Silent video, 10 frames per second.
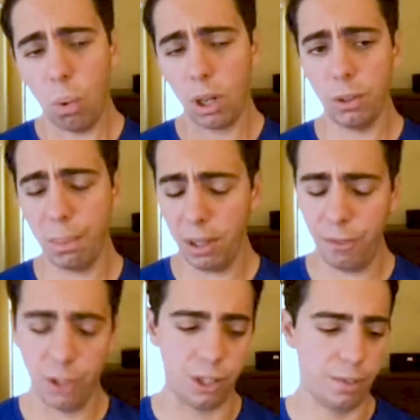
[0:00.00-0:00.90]
What are the
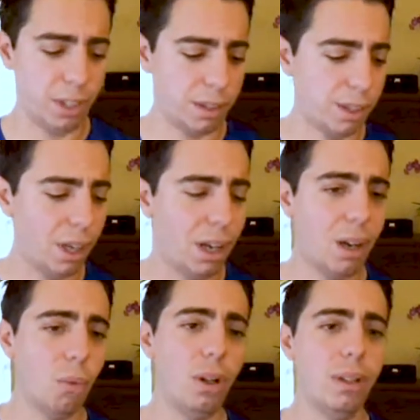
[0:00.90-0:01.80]
benefits of that?
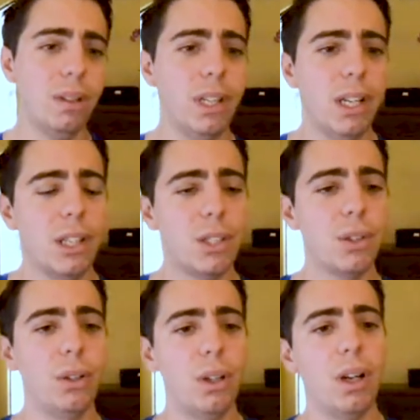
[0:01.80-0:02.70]

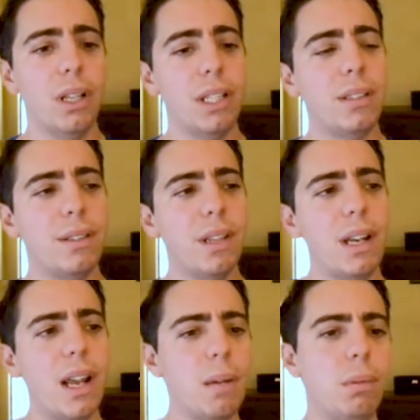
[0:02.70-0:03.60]
So it
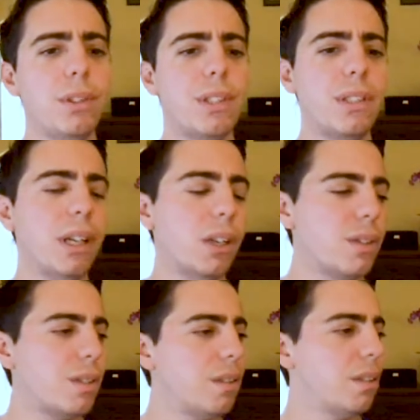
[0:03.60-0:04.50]
enables the
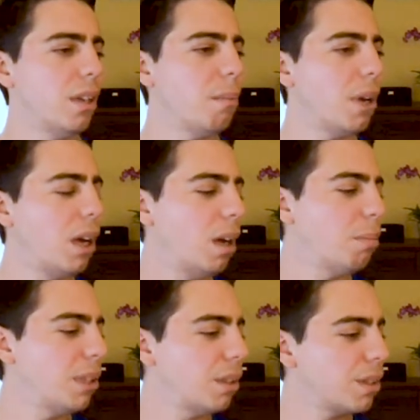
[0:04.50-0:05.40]

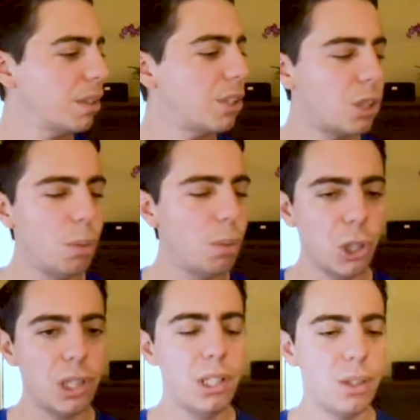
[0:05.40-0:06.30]
ecosystem because it's so
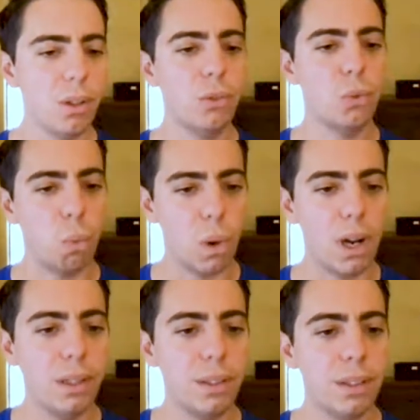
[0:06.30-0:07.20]
much easier to
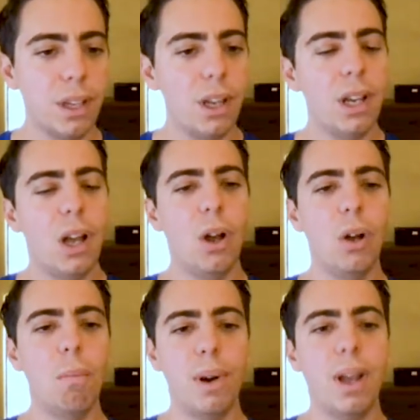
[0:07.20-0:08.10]
write,
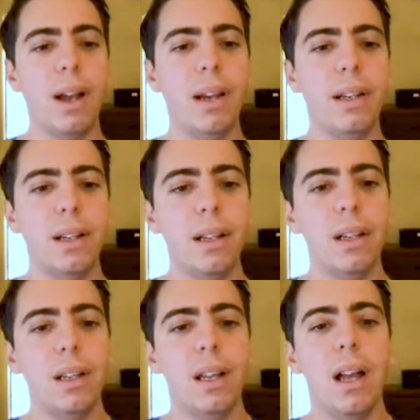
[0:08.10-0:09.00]
apply,
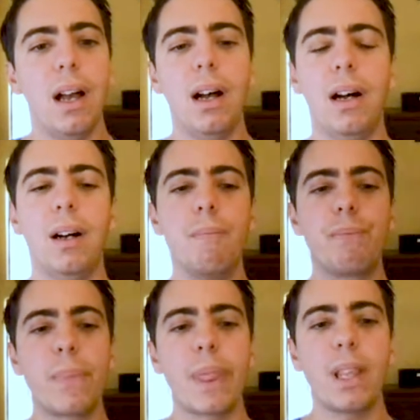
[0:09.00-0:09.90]

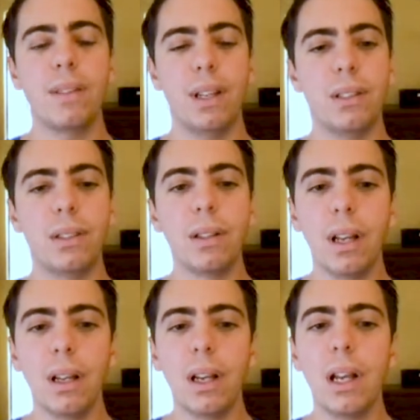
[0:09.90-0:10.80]
um, that
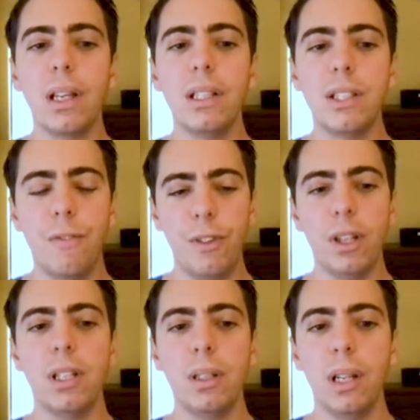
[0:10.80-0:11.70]

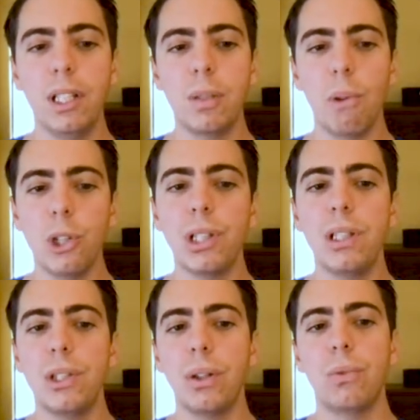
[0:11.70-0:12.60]
it's much
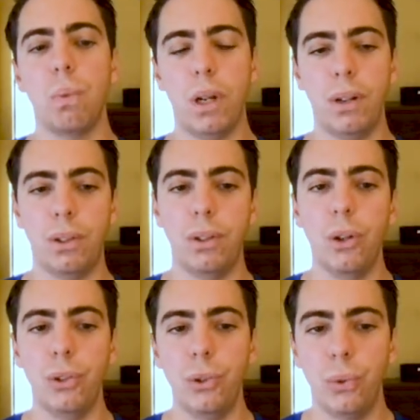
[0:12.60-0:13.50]
easier to write
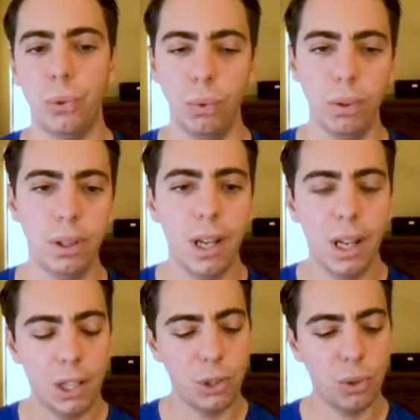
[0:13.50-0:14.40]
a new tool.
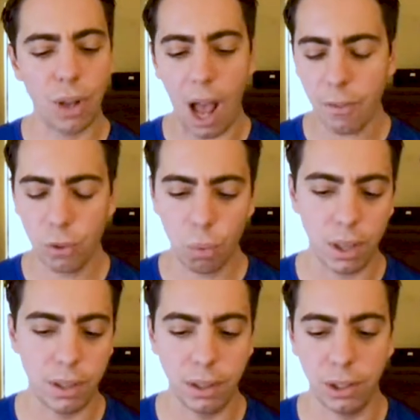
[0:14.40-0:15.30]
You don't have to
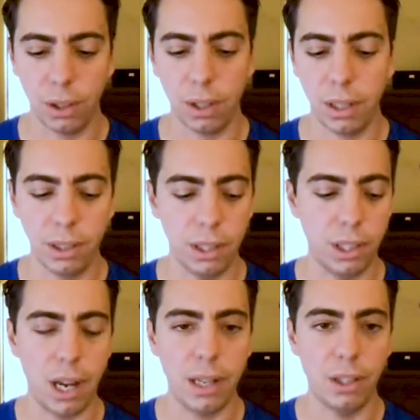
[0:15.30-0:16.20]
write
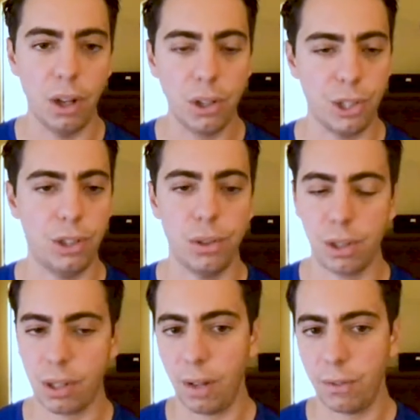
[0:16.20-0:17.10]
any logic. You
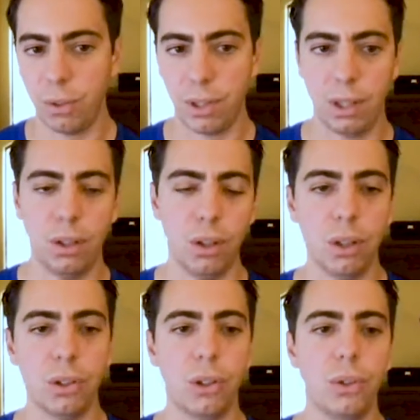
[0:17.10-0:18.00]
just have to send
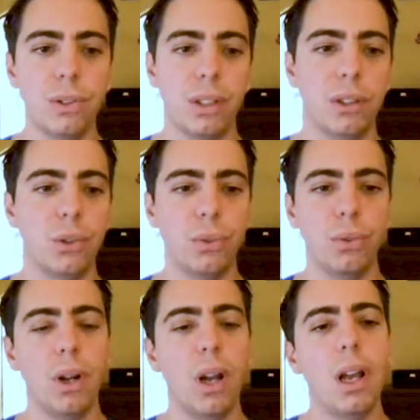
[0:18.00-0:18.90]
the content
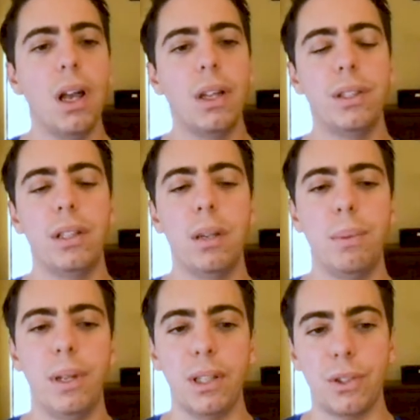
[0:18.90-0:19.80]
to the
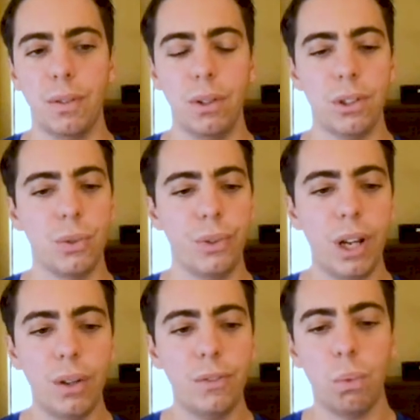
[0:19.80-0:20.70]
API server. So
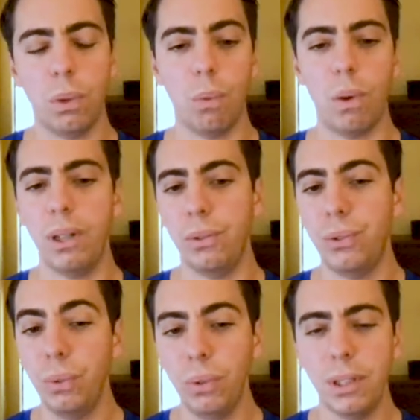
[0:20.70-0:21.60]
now, if you want to write a
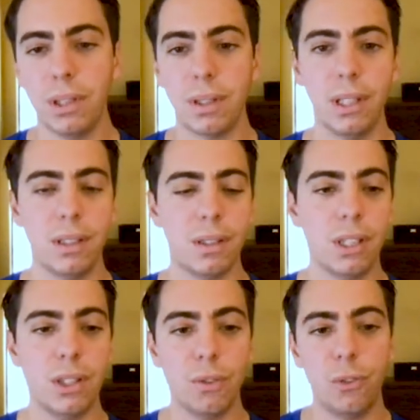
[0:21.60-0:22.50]
tool,
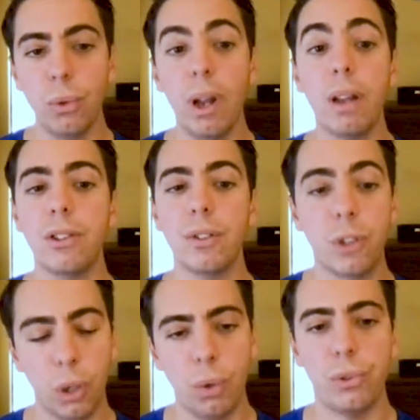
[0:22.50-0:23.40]
it's a few lines
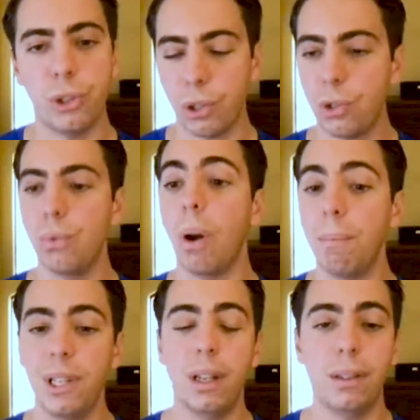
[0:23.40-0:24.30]
of code just to
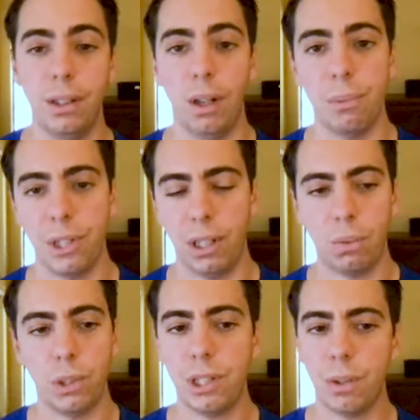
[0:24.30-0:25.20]
update the
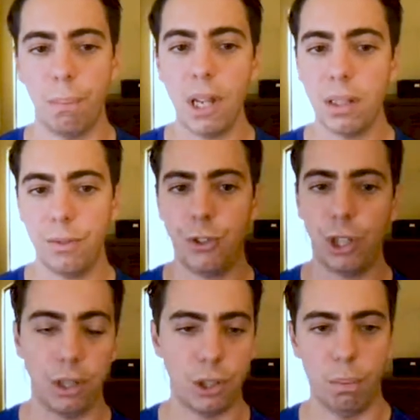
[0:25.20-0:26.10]
object, which is a massive
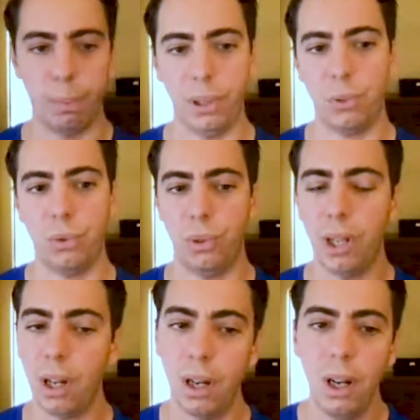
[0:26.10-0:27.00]
change compared to
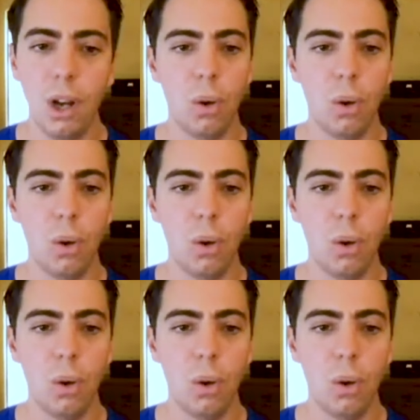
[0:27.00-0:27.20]
today,